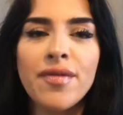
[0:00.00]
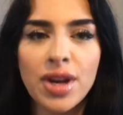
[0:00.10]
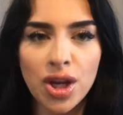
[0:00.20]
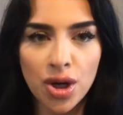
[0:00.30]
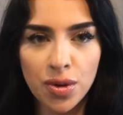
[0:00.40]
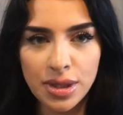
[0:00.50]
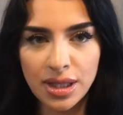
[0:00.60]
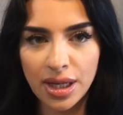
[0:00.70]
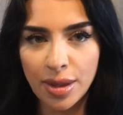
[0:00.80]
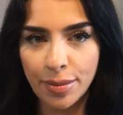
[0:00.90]
video is
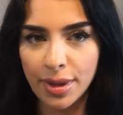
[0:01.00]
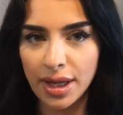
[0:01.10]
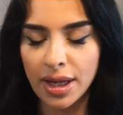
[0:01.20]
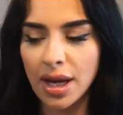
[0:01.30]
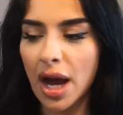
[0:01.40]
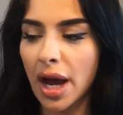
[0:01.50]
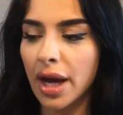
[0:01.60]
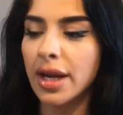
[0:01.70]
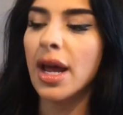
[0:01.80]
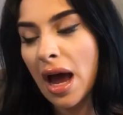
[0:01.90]
going to be
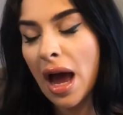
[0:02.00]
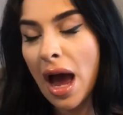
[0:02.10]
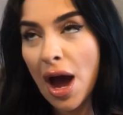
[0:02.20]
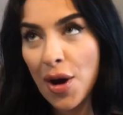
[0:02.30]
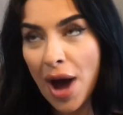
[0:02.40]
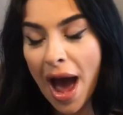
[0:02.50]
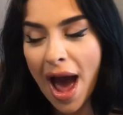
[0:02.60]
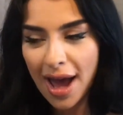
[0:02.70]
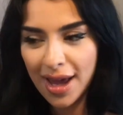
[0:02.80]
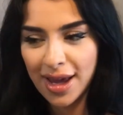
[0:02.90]
on how
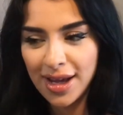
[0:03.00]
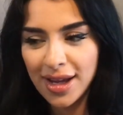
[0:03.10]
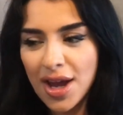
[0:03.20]
I